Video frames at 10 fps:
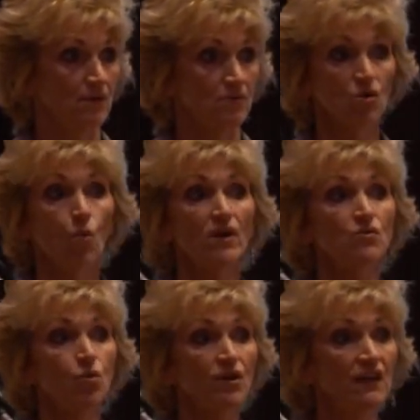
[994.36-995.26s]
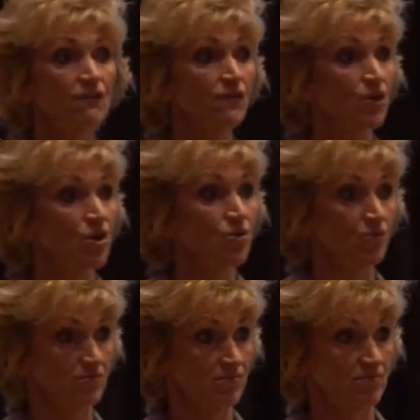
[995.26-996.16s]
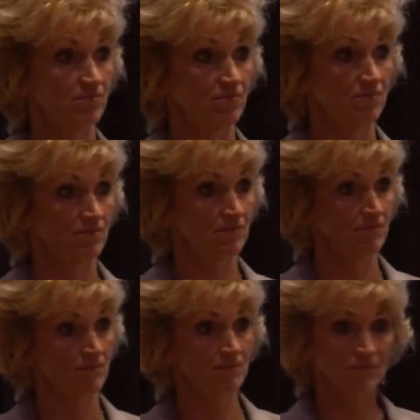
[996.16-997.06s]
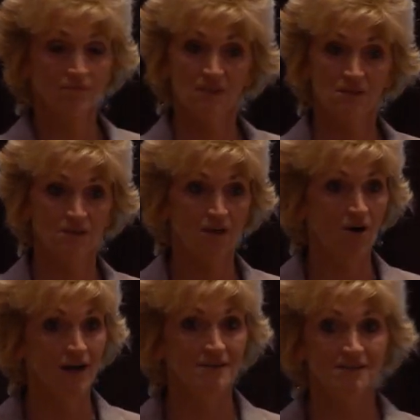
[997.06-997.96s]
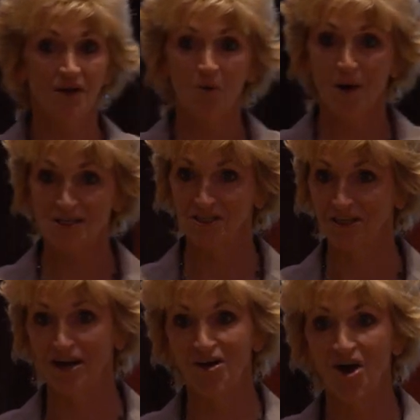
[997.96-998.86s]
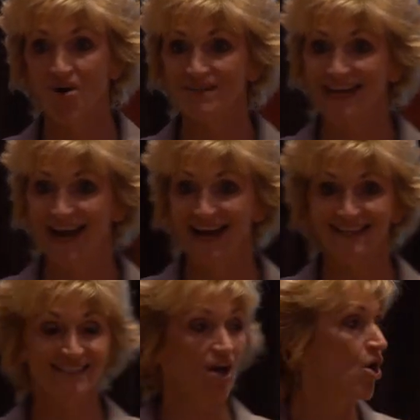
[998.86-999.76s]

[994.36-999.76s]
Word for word: So what's working for you? This is a constant question I'll always ask.